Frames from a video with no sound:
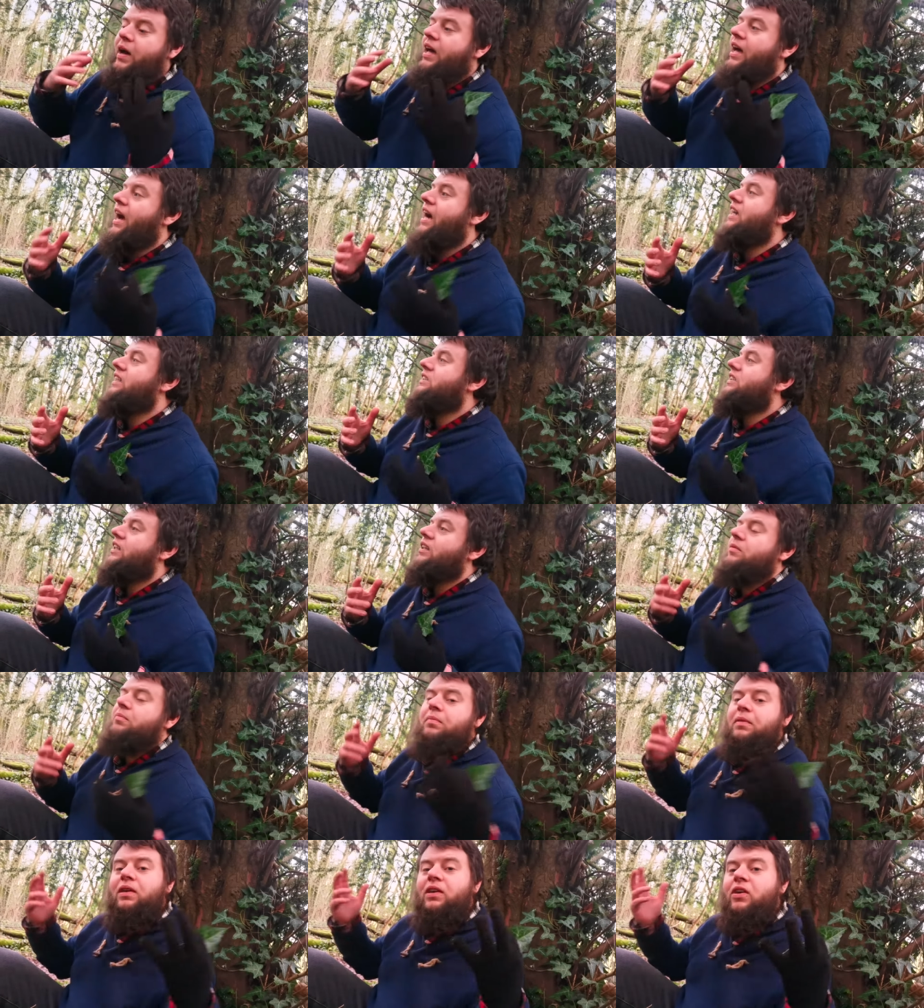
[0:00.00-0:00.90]
but it
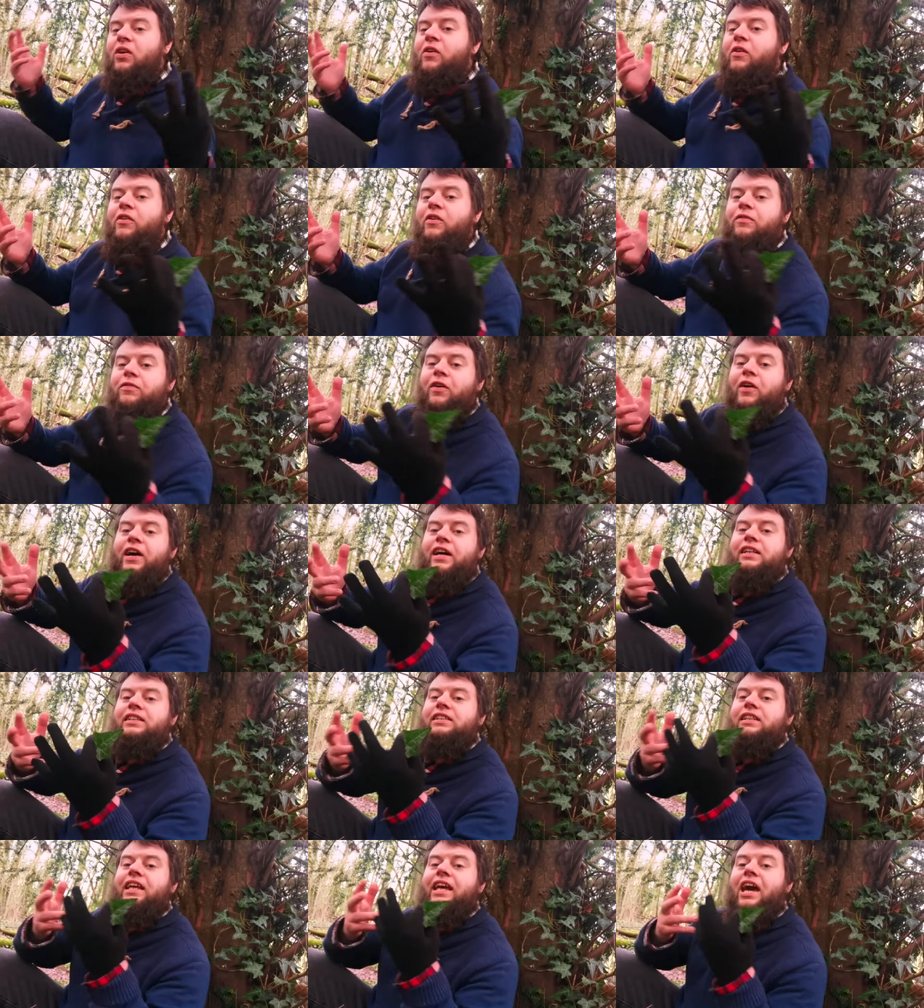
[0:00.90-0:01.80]
actually
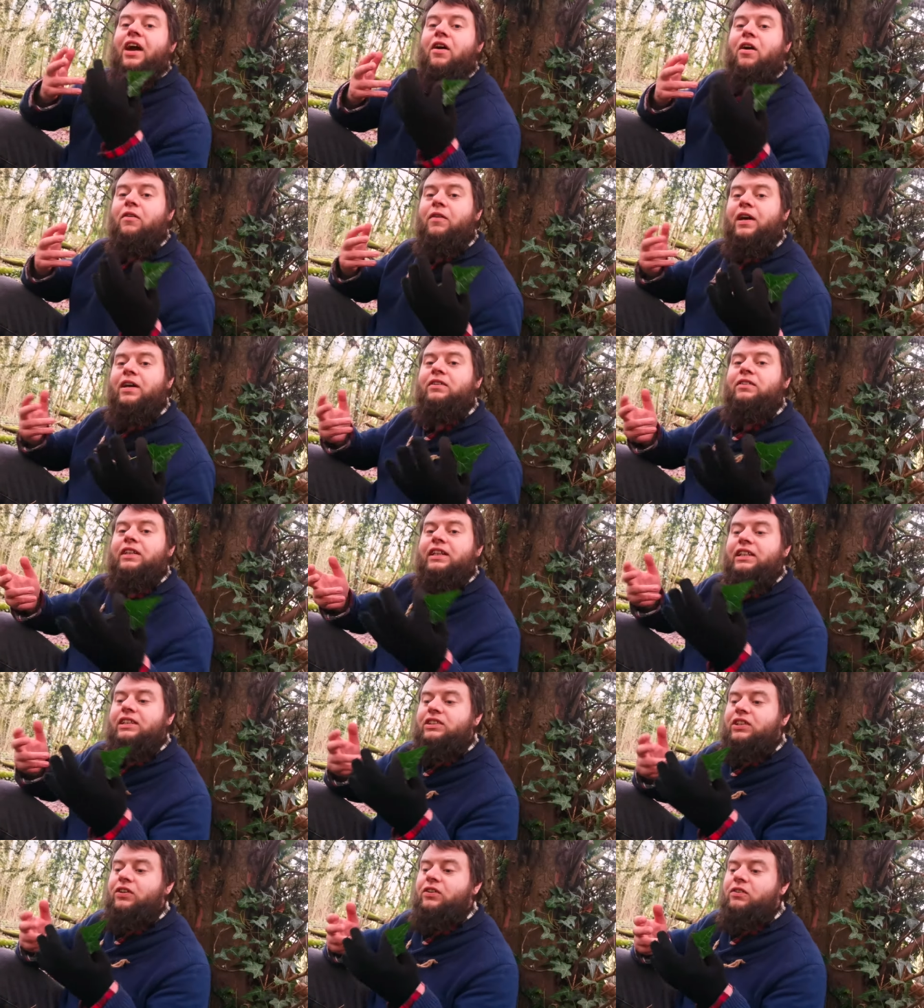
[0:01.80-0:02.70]
purifies the air around
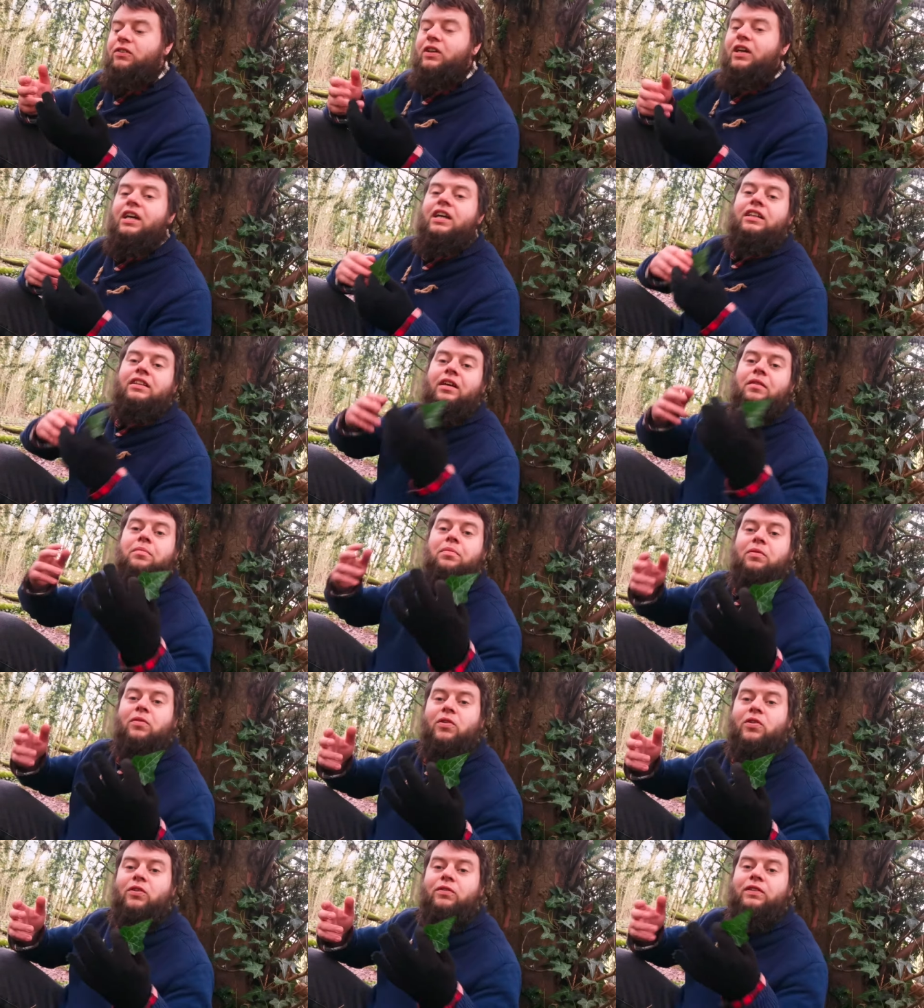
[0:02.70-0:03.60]
it too. They
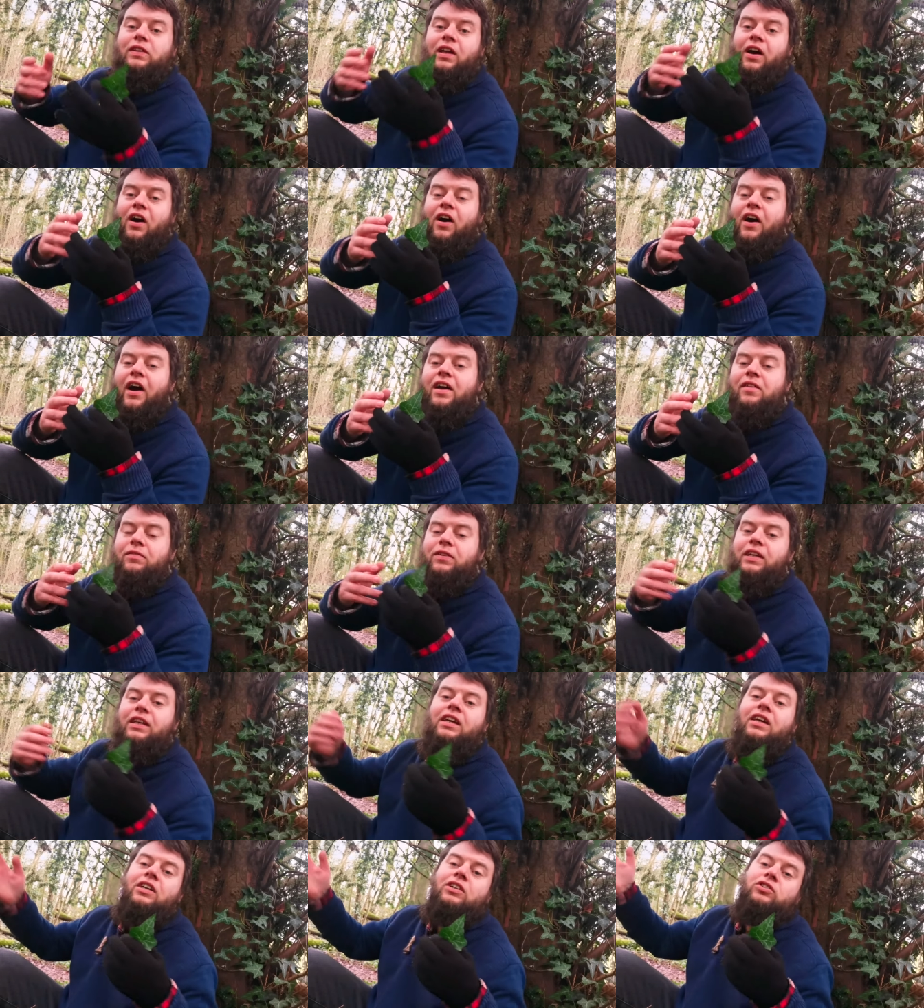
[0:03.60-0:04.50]
proved that
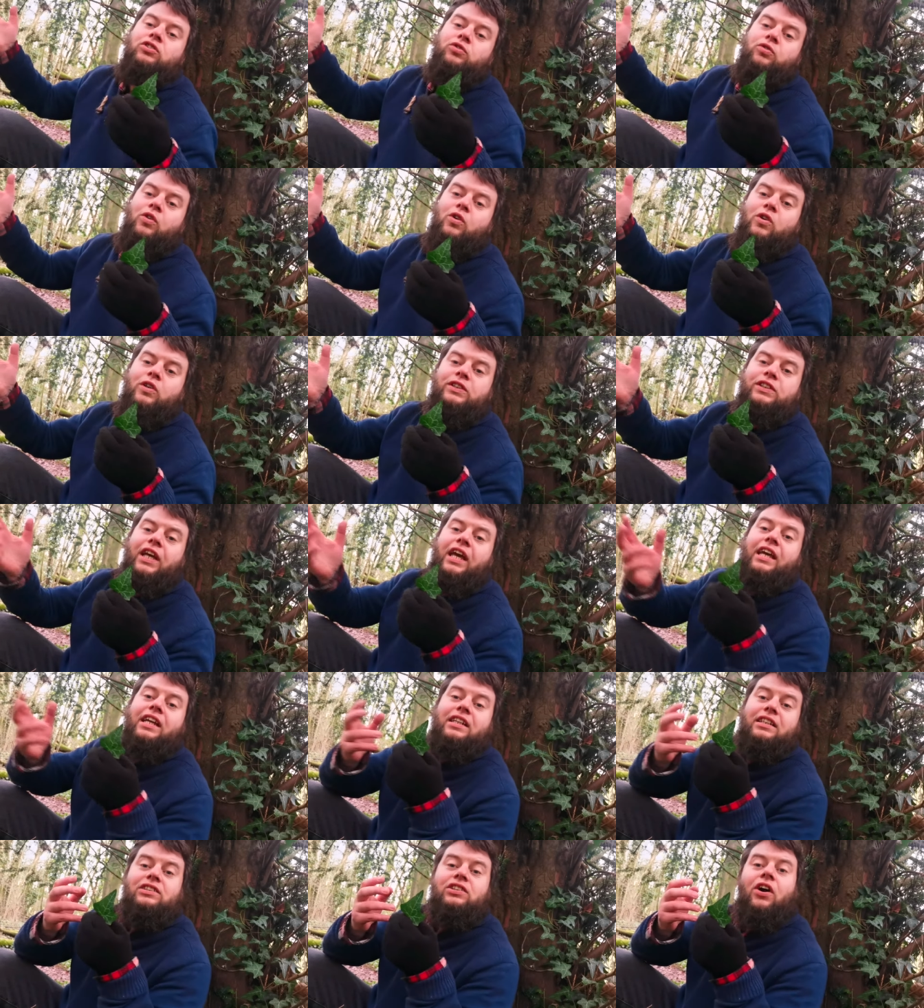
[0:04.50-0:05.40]
ivy draws
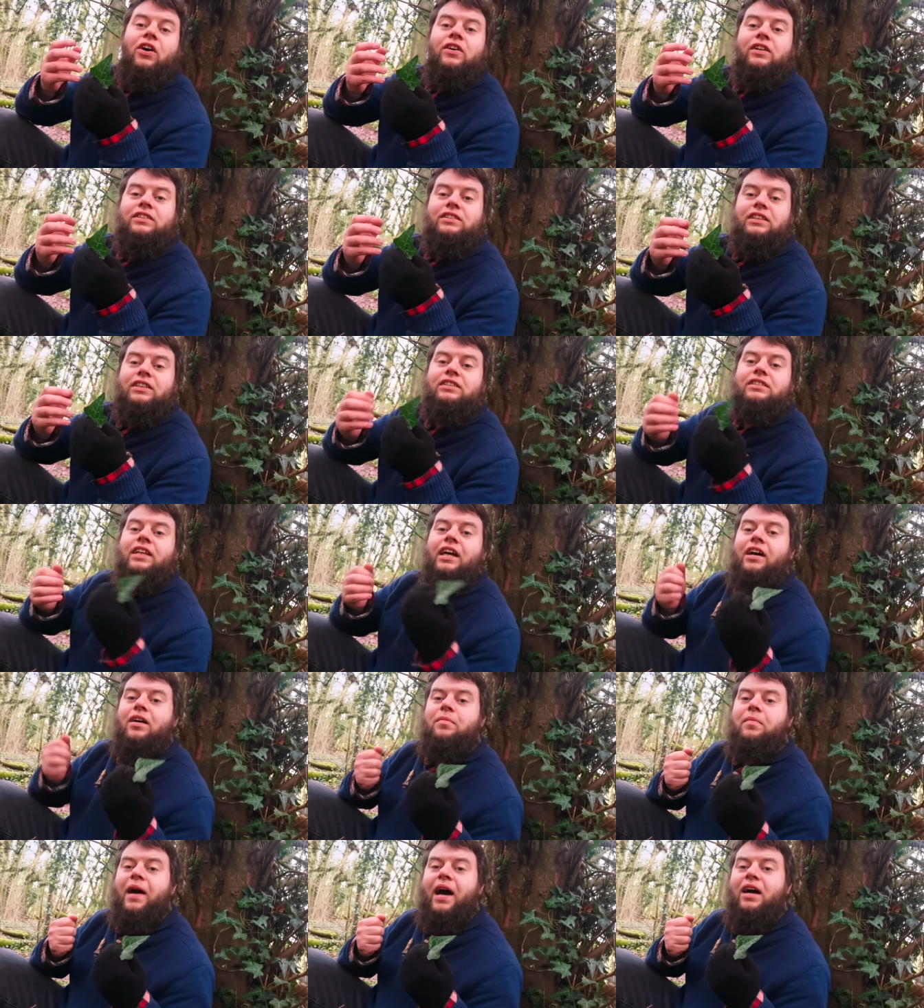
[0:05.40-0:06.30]
in toxins
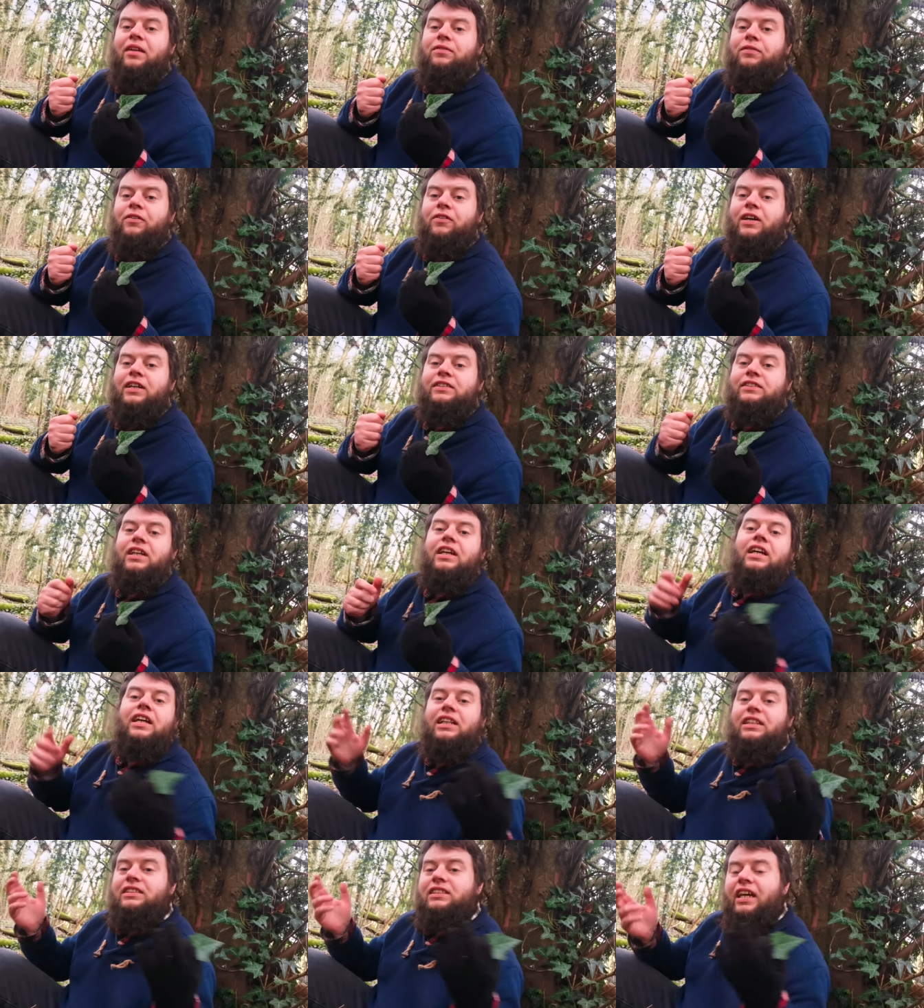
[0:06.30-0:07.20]
that are bad for us
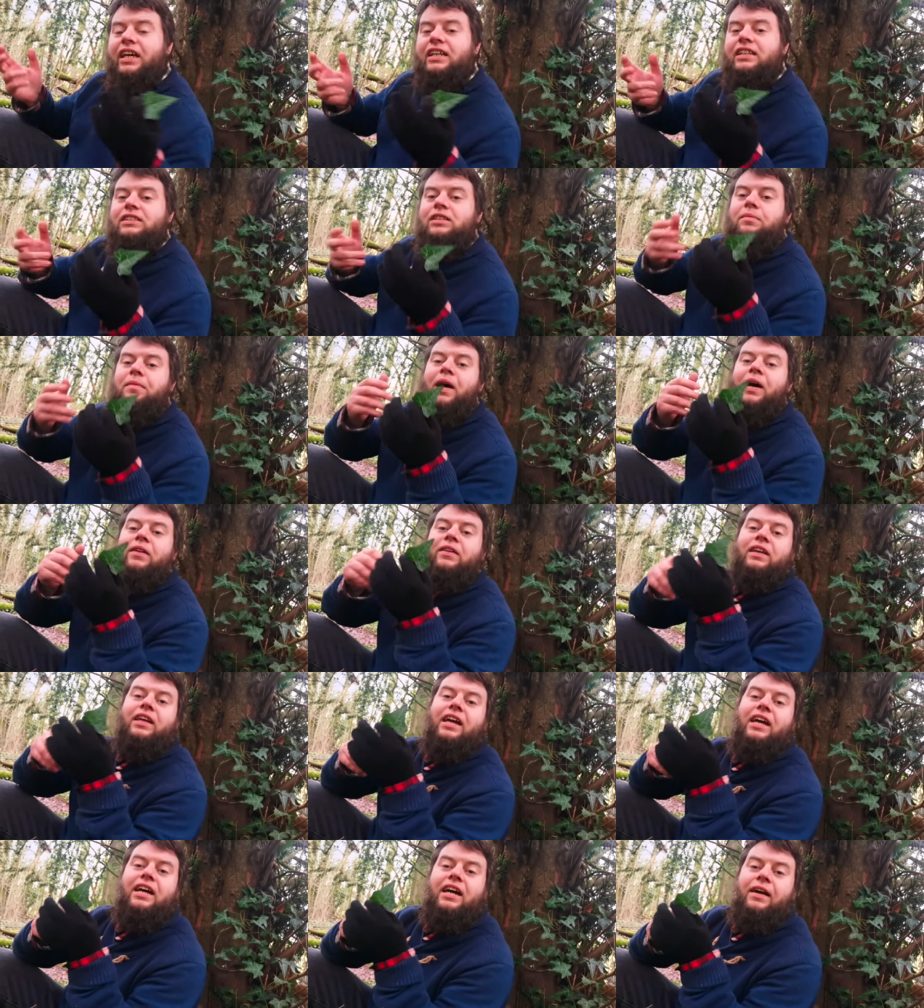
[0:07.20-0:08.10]
and takes them
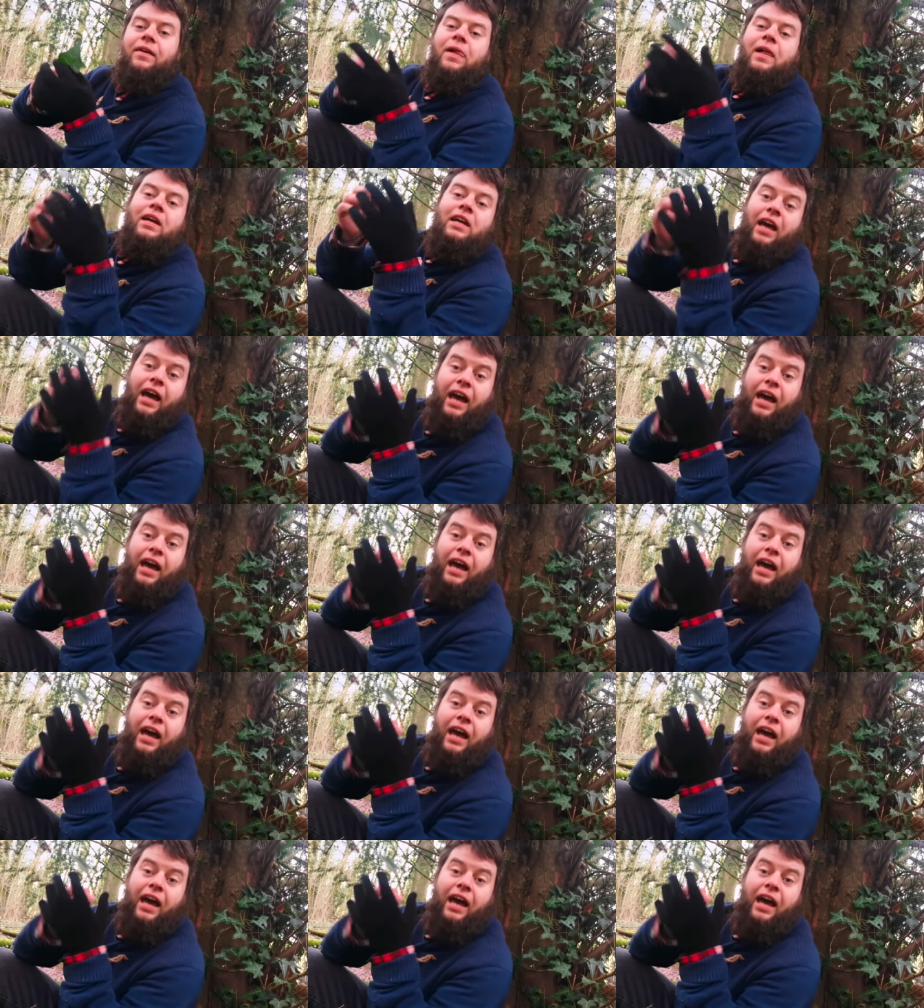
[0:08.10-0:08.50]
out the air.